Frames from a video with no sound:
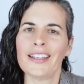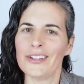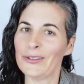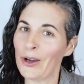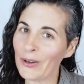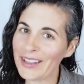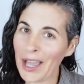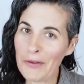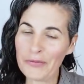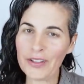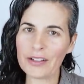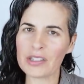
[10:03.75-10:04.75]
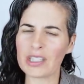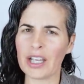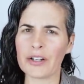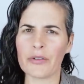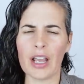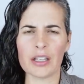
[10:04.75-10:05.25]
you know what that feels
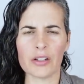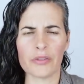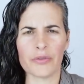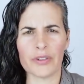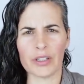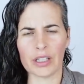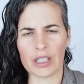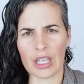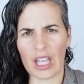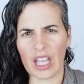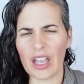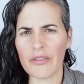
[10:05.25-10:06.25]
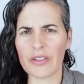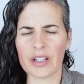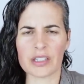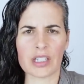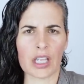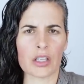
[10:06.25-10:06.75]
like, right? You're feeling
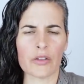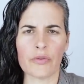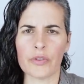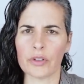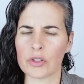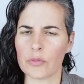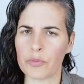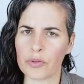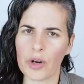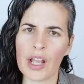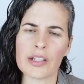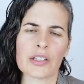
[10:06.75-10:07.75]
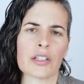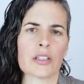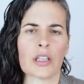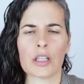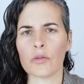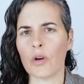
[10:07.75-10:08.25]
heavy. It's like you feel depressed.
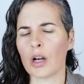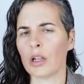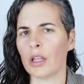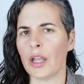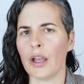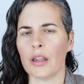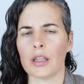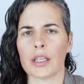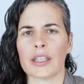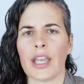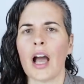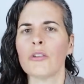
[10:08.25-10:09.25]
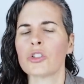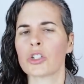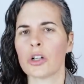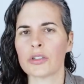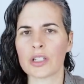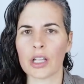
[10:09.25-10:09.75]
It's like you want to lay on the
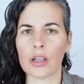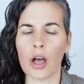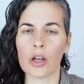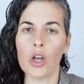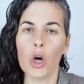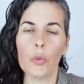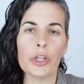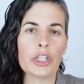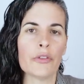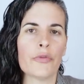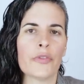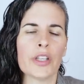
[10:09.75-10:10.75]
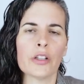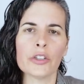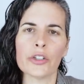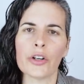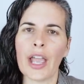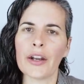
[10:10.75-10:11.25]
couch all day long. When you feel
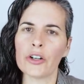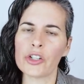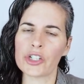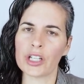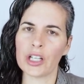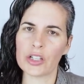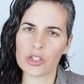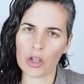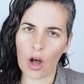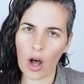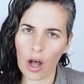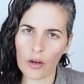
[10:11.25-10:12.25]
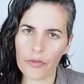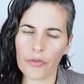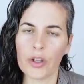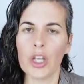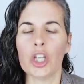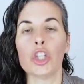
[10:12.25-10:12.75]
your energy is
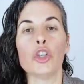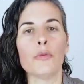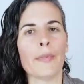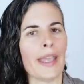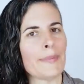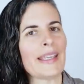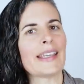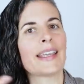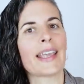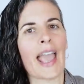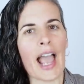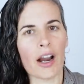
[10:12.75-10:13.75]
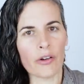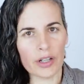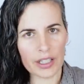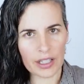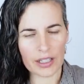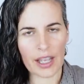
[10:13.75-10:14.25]
off, you may be
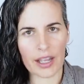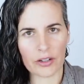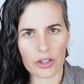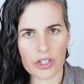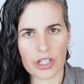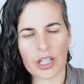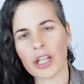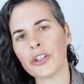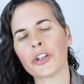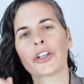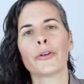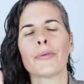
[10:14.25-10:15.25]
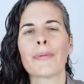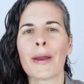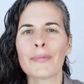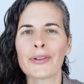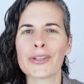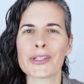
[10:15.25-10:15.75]
carrying energy. And you're going to
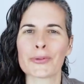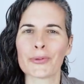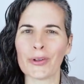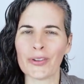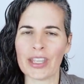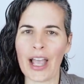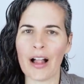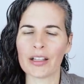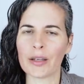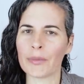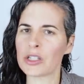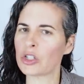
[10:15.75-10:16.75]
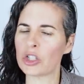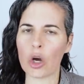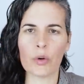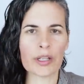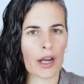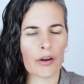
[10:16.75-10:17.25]
remember this rule of the alchemist.
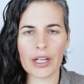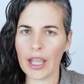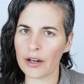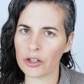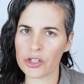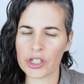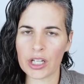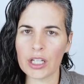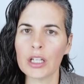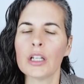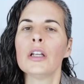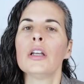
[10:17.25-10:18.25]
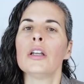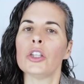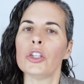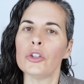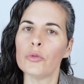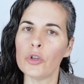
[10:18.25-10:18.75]
Don't carry energy.
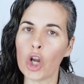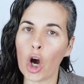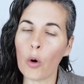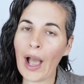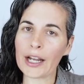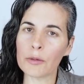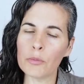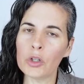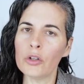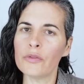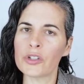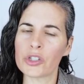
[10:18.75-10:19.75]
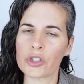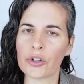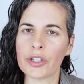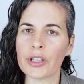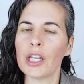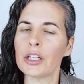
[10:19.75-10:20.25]
You know how to move and
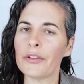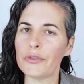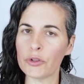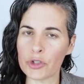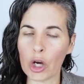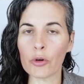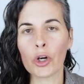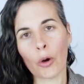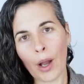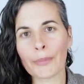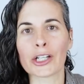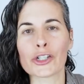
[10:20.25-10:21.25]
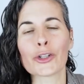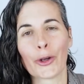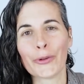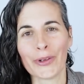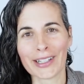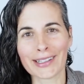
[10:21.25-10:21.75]
circulate. And if you don't know, I'm going to
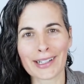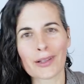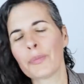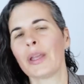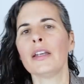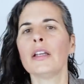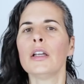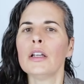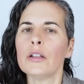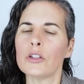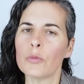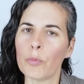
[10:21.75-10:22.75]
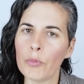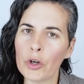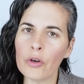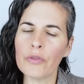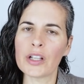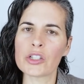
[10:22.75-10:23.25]
show you in a little bit
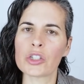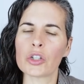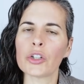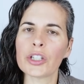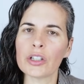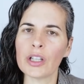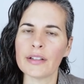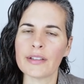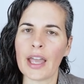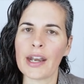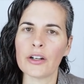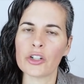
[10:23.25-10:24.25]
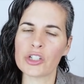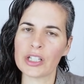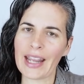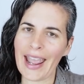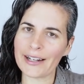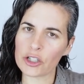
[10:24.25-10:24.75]
move and circulate that
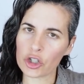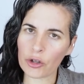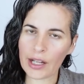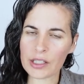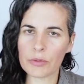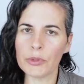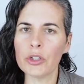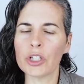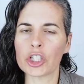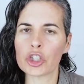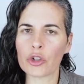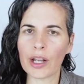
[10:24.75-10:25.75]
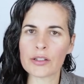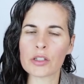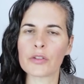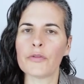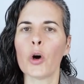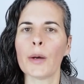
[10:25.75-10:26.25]
energy and transmute it,
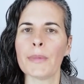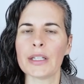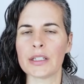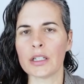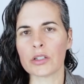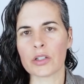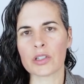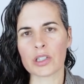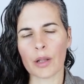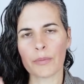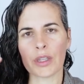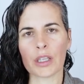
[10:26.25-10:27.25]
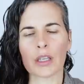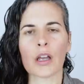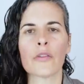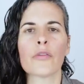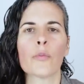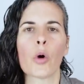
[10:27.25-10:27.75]
transform it into something
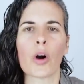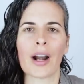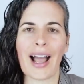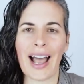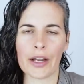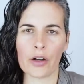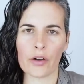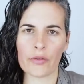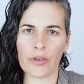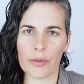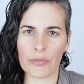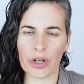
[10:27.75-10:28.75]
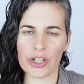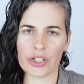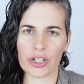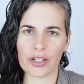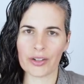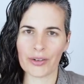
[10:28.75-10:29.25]
of more higher
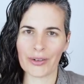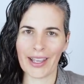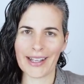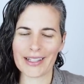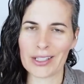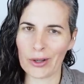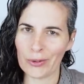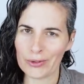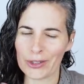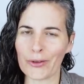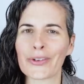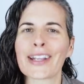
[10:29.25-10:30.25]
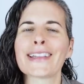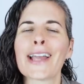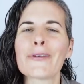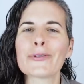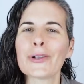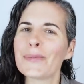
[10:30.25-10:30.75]
vibration. Okay, so don't forget
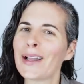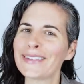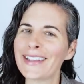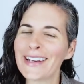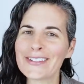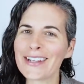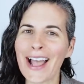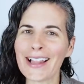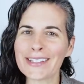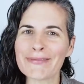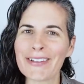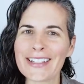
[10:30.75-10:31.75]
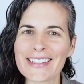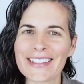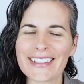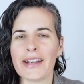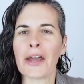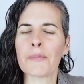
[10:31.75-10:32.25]
that rule about the energy
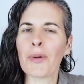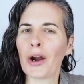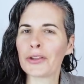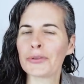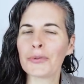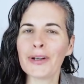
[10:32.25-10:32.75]
alchemist. Now to part